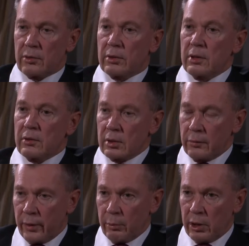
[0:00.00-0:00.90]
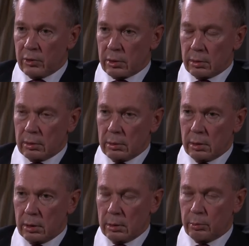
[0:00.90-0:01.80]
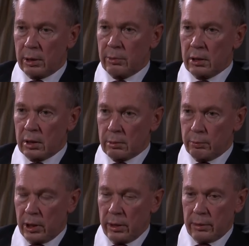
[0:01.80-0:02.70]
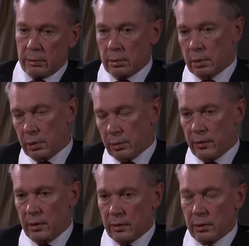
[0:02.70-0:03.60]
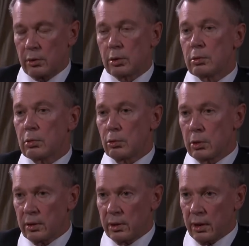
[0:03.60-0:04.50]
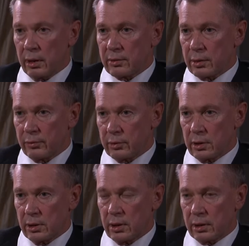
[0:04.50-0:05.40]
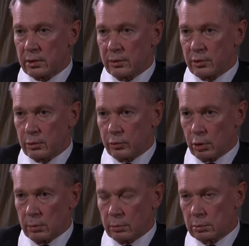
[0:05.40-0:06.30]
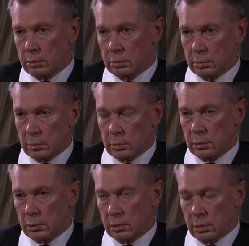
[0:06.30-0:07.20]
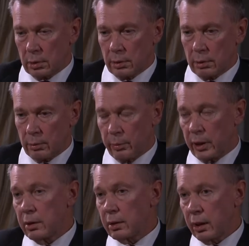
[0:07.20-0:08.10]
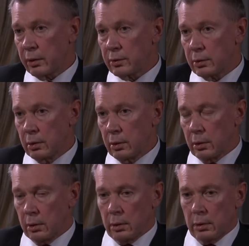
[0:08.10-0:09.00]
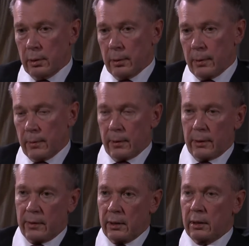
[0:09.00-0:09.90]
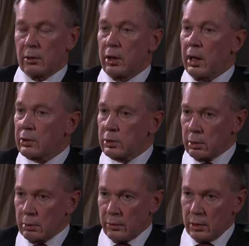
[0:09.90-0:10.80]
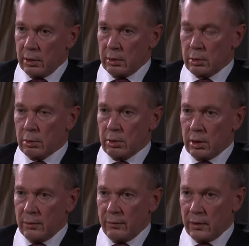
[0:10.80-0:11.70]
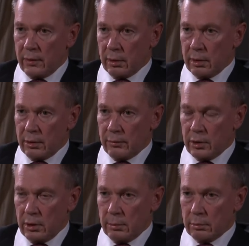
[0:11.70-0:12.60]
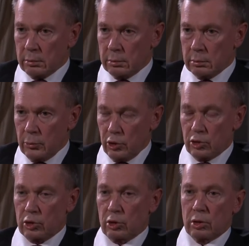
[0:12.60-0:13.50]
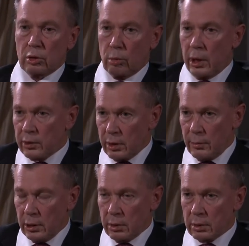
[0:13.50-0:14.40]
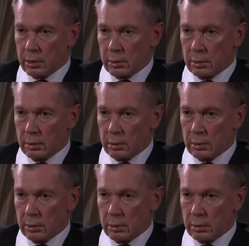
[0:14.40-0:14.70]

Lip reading: is this information provided by these so-called detectives from Bellingcat. The reaction of the joint investigative team is quite immediate.